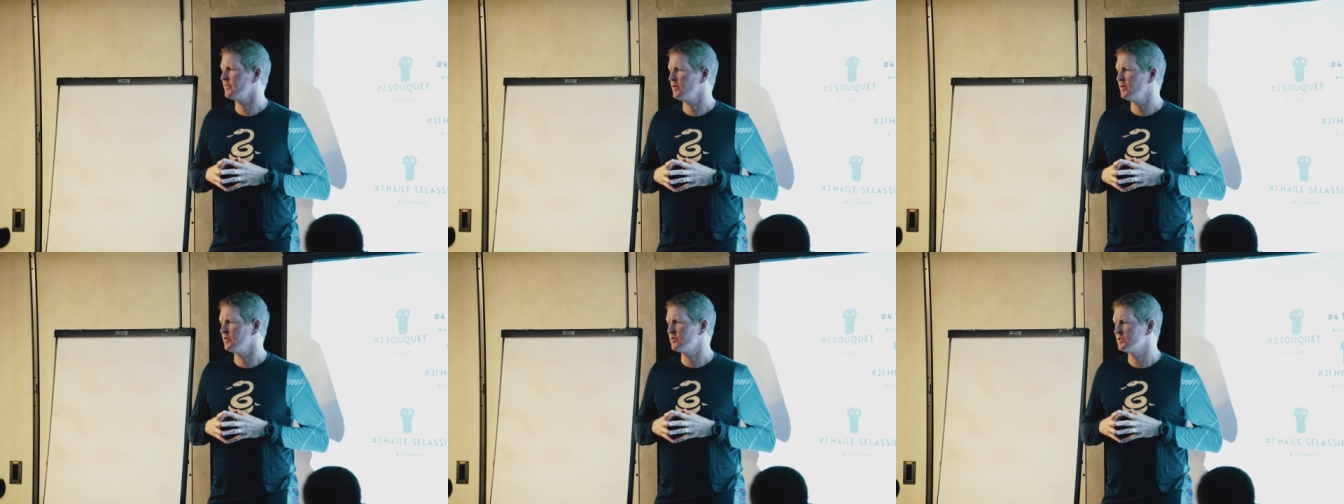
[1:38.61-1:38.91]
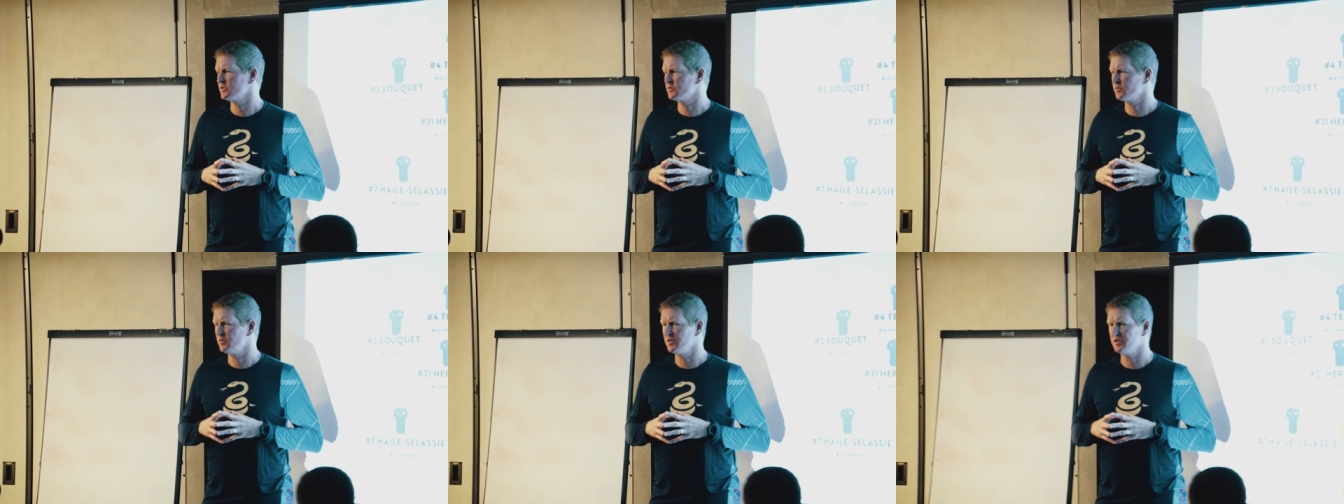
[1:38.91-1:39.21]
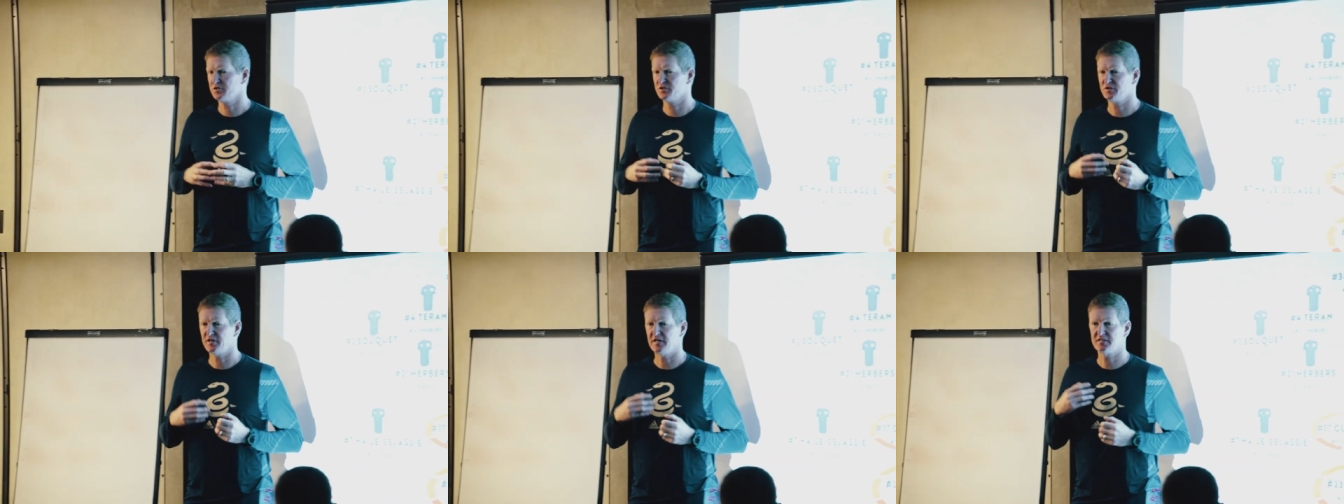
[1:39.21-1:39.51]
you know, just want
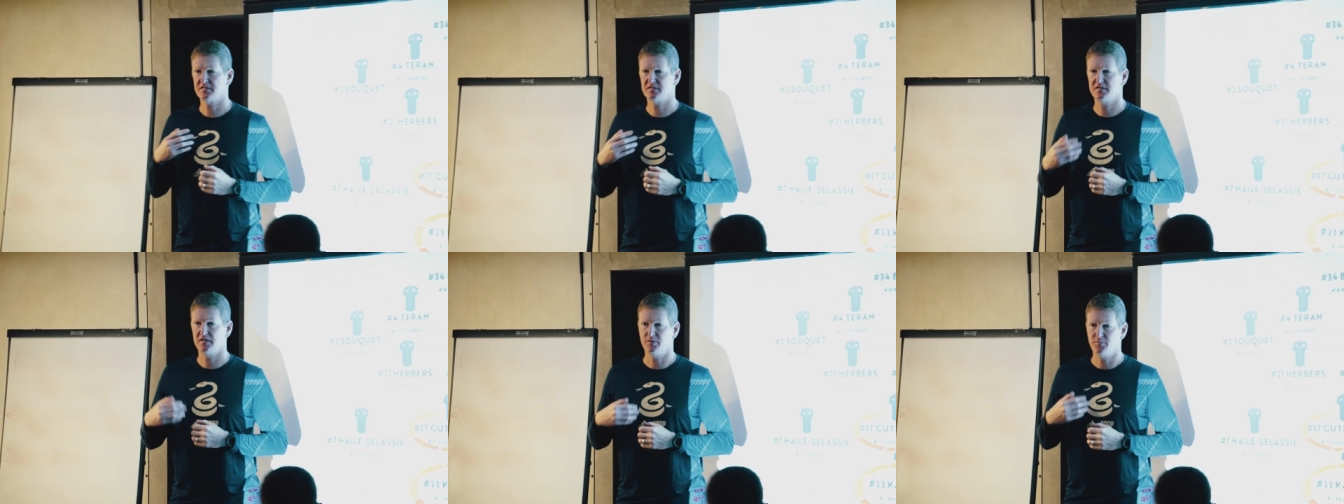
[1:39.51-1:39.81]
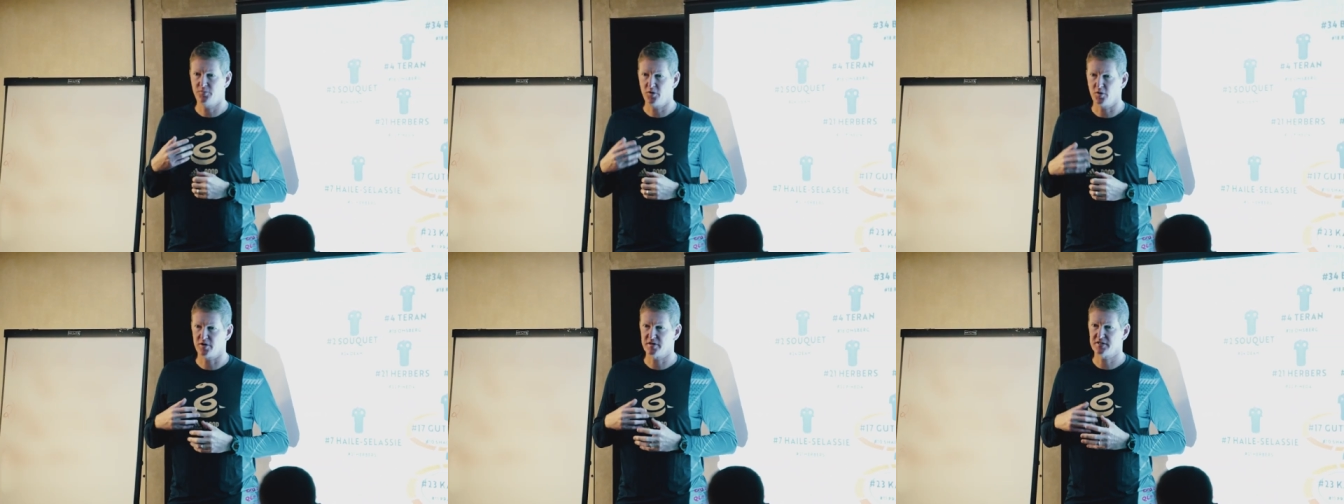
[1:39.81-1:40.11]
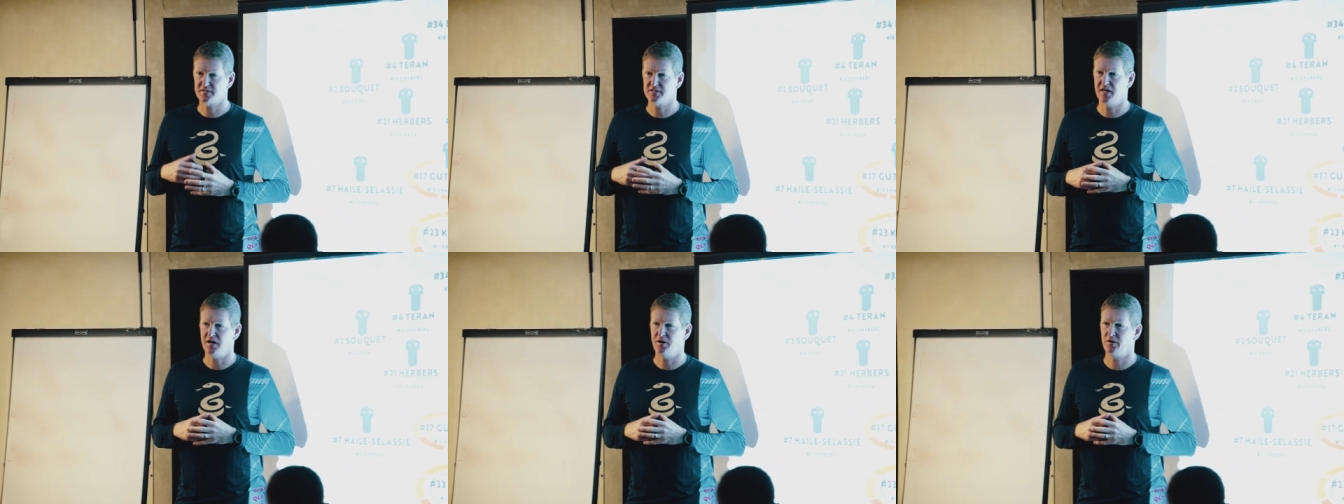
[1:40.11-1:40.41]
to stress the
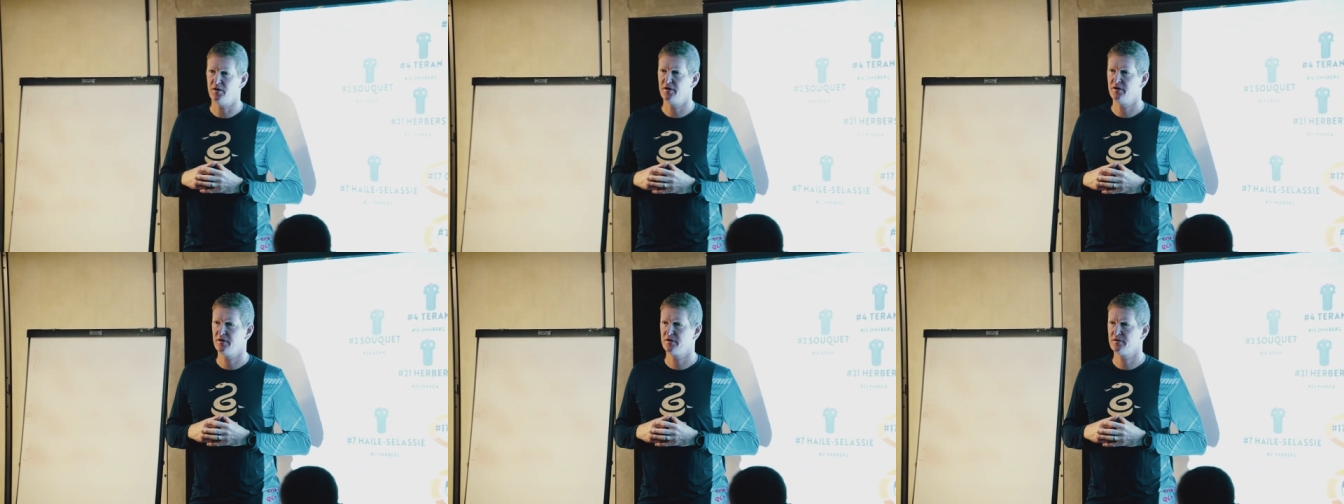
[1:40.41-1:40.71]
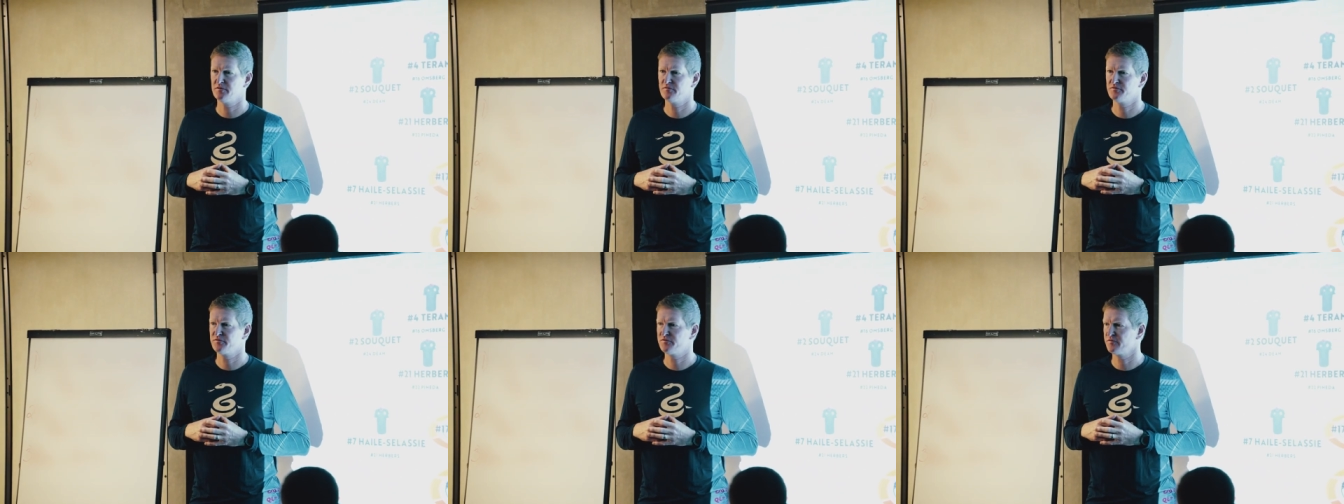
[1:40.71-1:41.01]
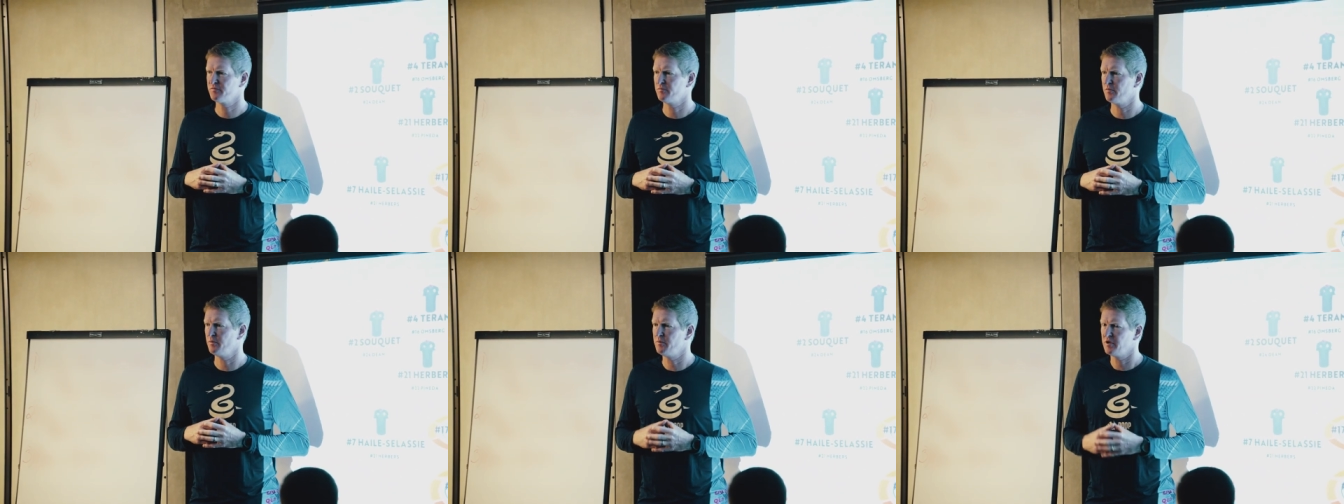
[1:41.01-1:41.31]
importance now uh, of
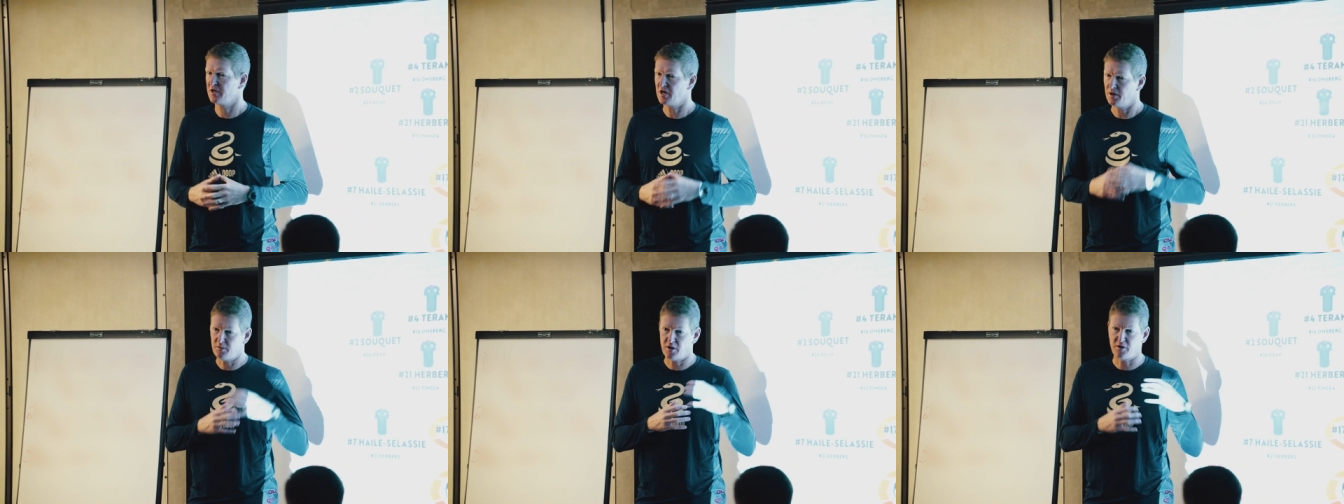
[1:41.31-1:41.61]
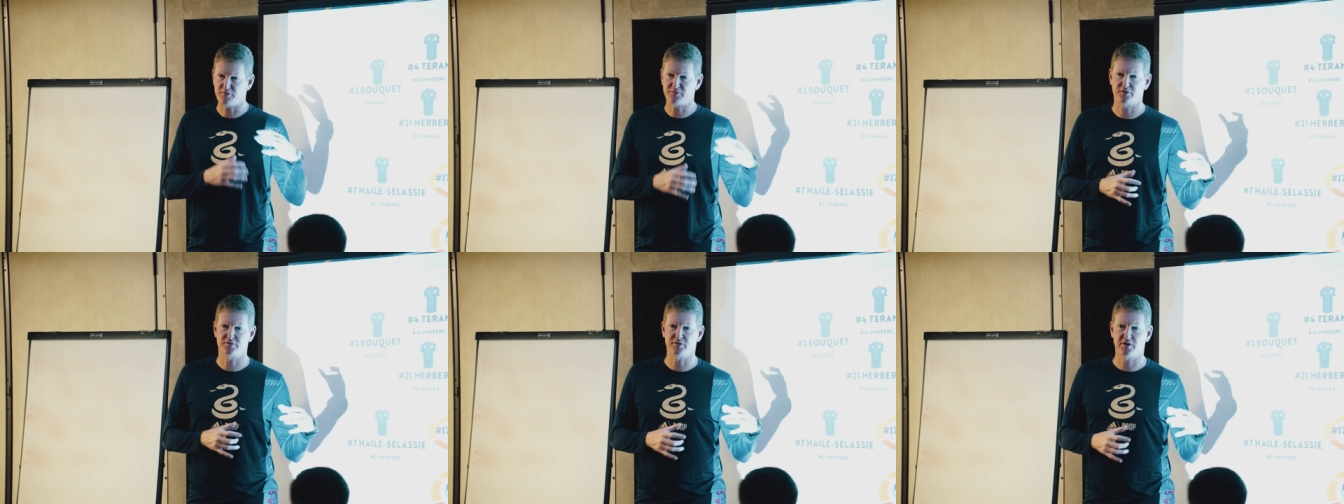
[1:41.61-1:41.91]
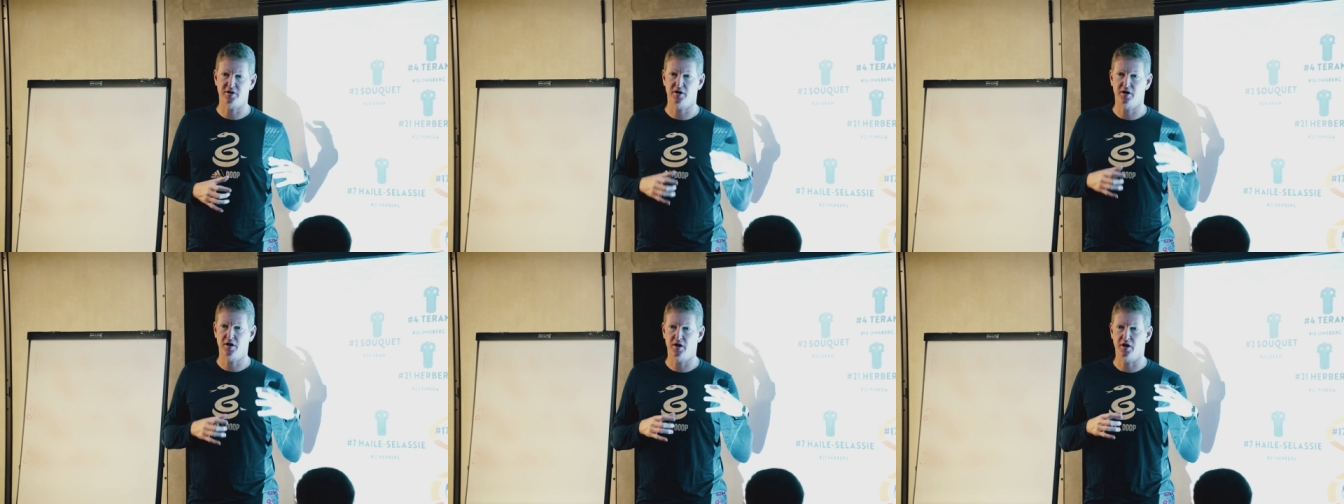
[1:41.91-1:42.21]
when we come off of
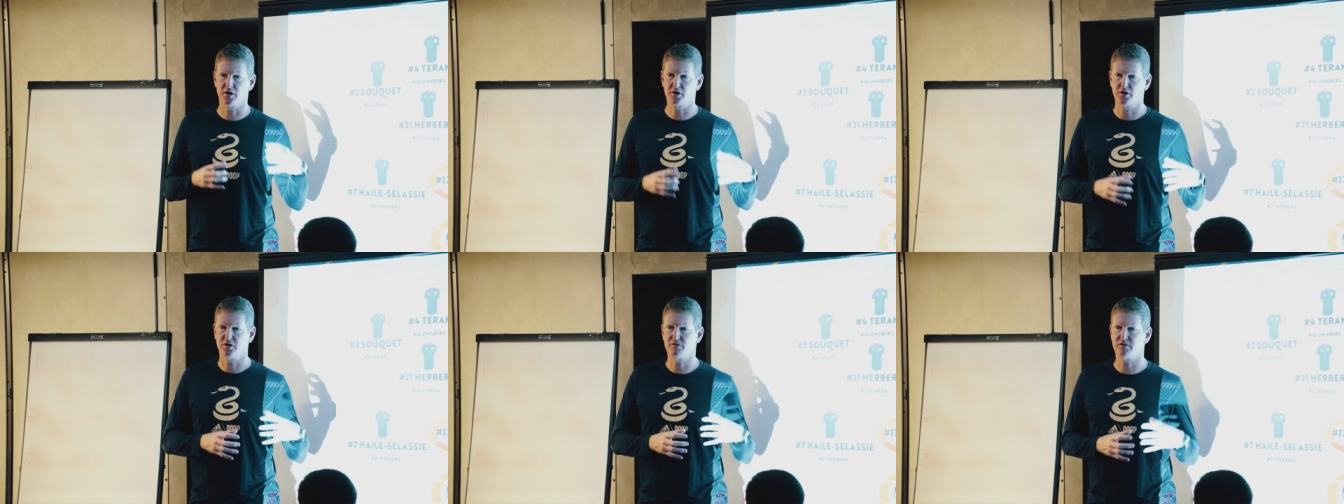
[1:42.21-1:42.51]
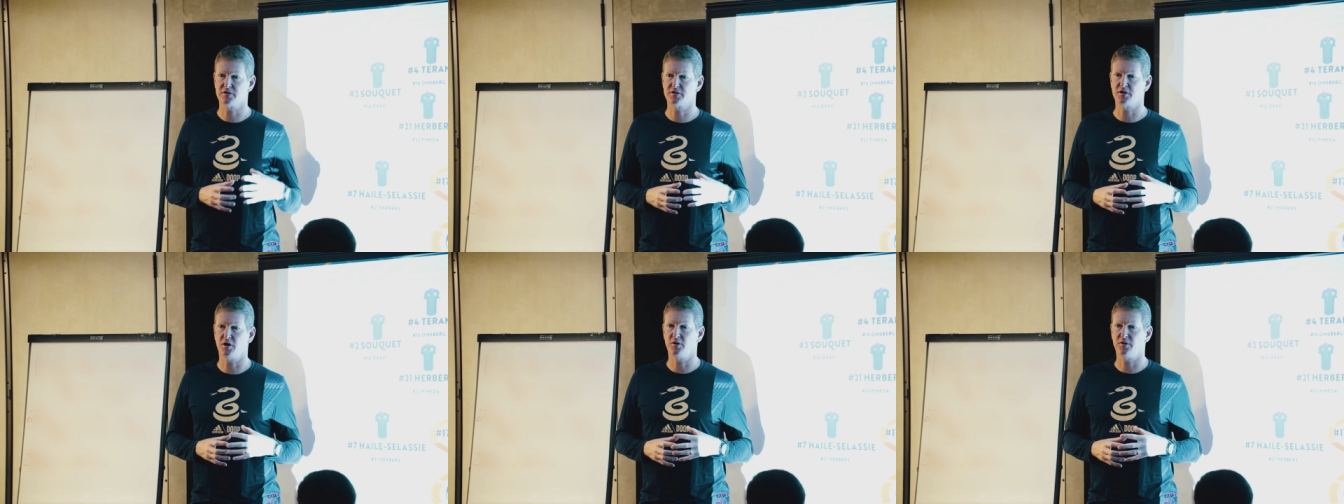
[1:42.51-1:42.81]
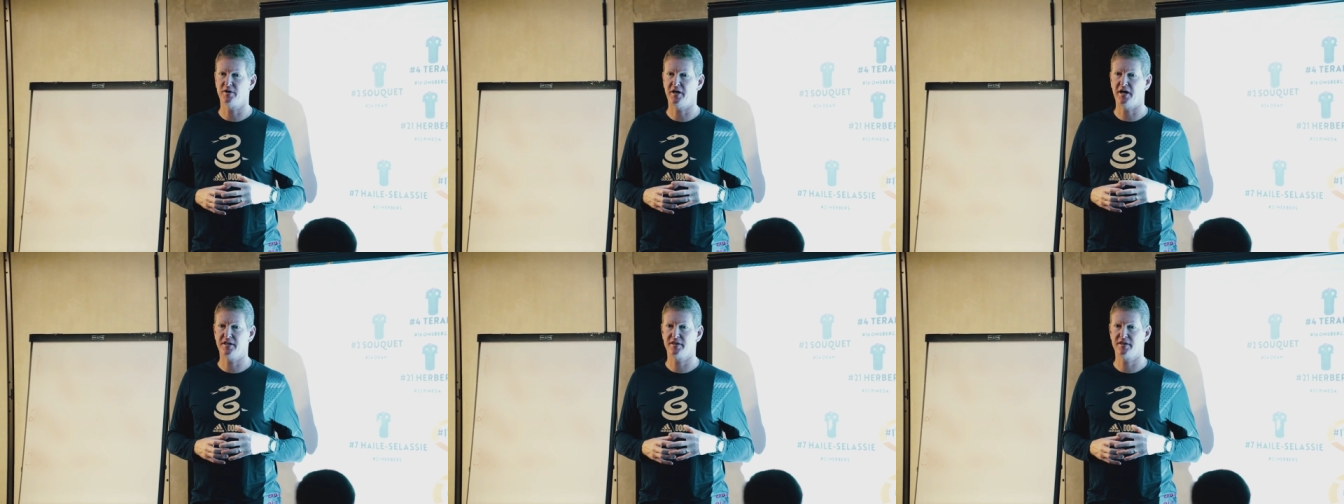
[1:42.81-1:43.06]
a, a good result.